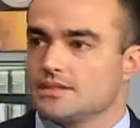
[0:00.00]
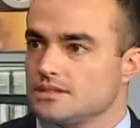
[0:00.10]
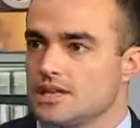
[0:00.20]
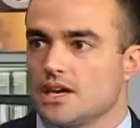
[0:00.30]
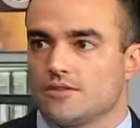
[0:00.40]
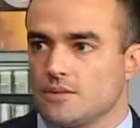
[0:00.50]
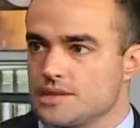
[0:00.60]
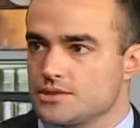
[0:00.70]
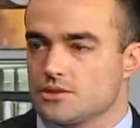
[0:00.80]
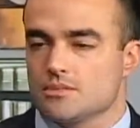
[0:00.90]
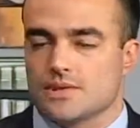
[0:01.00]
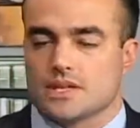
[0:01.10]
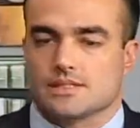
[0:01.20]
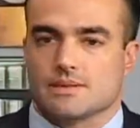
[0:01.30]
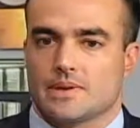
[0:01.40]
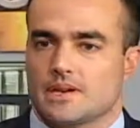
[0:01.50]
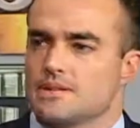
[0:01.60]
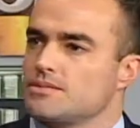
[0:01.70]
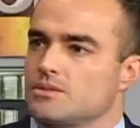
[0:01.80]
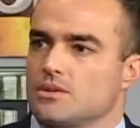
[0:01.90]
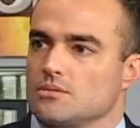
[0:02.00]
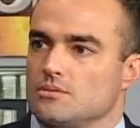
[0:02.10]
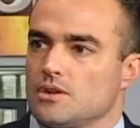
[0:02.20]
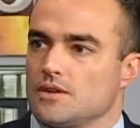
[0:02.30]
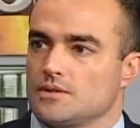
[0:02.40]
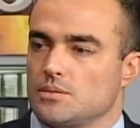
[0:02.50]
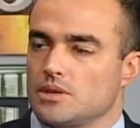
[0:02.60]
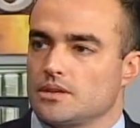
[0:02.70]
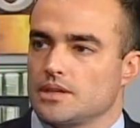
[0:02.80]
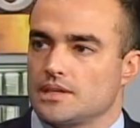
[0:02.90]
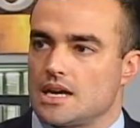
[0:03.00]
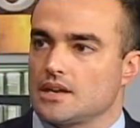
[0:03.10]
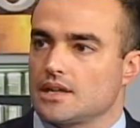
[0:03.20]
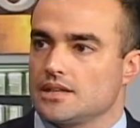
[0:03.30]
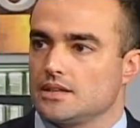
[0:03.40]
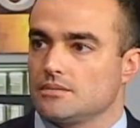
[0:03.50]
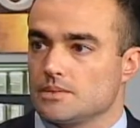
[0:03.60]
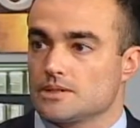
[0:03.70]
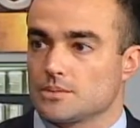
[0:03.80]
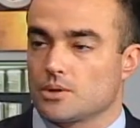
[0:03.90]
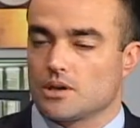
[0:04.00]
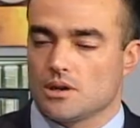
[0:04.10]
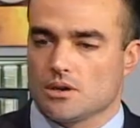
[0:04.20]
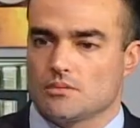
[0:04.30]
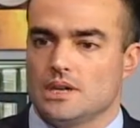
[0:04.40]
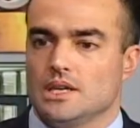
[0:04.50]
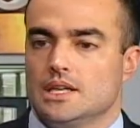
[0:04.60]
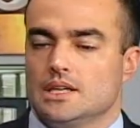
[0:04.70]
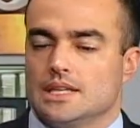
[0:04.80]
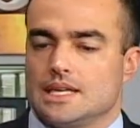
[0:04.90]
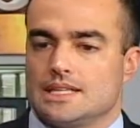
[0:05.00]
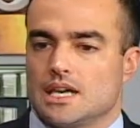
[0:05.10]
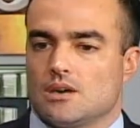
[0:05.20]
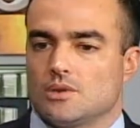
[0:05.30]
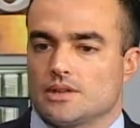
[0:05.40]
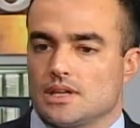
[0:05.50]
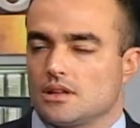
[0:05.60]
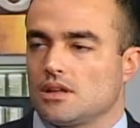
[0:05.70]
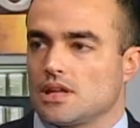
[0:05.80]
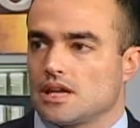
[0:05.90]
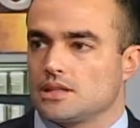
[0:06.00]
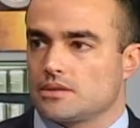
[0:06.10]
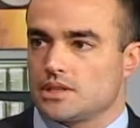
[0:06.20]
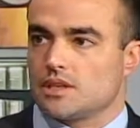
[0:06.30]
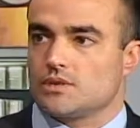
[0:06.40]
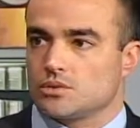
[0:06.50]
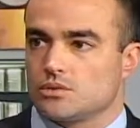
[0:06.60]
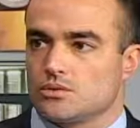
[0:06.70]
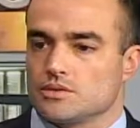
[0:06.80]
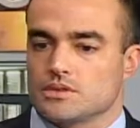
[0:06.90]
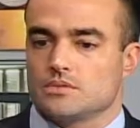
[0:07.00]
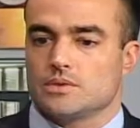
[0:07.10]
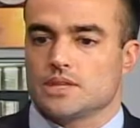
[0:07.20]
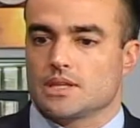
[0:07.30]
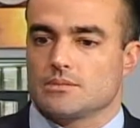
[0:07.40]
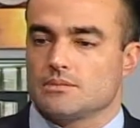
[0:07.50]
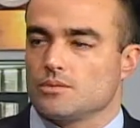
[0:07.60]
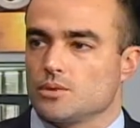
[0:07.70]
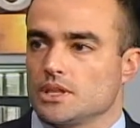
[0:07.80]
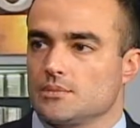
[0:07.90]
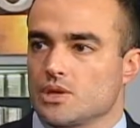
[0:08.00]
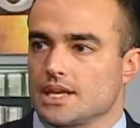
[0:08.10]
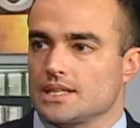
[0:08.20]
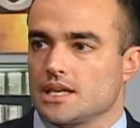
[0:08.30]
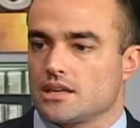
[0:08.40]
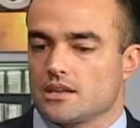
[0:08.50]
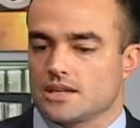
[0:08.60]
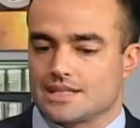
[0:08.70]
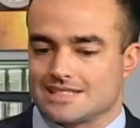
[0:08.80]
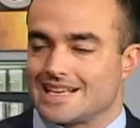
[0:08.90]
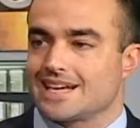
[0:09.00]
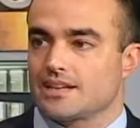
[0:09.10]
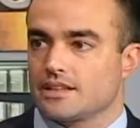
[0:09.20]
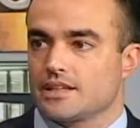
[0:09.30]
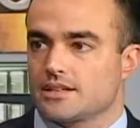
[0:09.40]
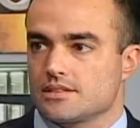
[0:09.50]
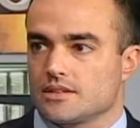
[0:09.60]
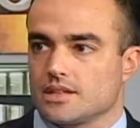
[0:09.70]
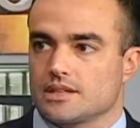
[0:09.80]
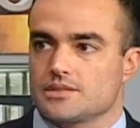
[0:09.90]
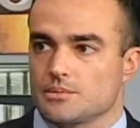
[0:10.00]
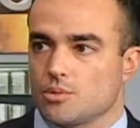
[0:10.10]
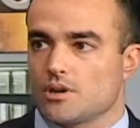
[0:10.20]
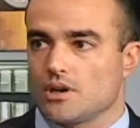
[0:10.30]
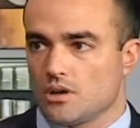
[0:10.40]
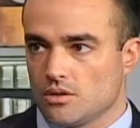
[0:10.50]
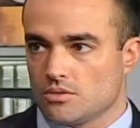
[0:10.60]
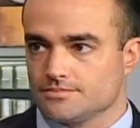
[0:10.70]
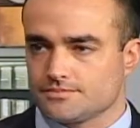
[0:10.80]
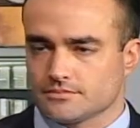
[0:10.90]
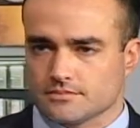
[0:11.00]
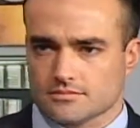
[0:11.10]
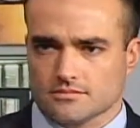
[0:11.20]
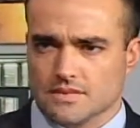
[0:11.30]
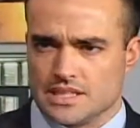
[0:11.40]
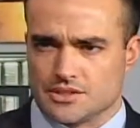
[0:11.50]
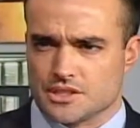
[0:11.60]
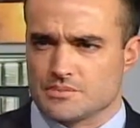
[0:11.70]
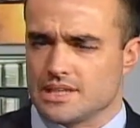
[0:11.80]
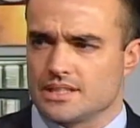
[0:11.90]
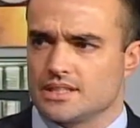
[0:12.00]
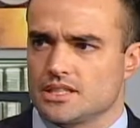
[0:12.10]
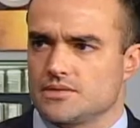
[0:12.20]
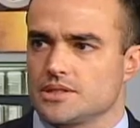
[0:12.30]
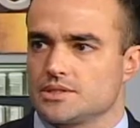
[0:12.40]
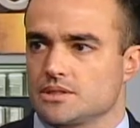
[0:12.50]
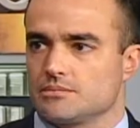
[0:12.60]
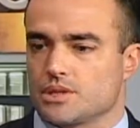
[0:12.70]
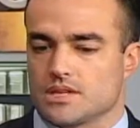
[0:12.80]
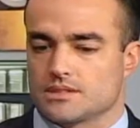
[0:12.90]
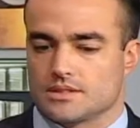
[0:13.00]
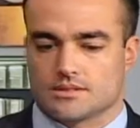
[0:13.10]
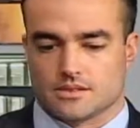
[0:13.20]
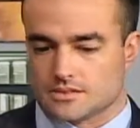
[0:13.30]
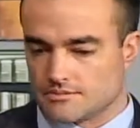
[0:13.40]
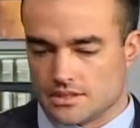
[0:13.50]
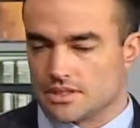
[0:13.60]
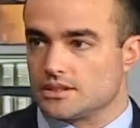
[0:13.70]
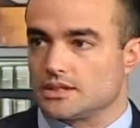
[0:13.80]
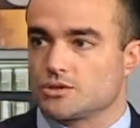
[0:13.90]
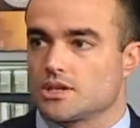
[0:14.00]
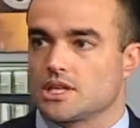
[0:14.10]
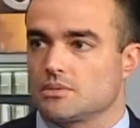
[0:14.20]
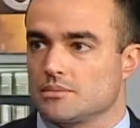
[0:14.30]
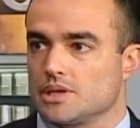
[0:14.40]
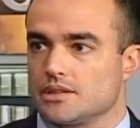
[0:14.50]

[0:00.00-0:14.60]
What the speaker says: alphabet soup things that parents were often wondering, how can I help and support at home? And now with LLI and with the other tools, we can really break it down to the exact things that they can support at home. It's just made the intervention process just incredibly better.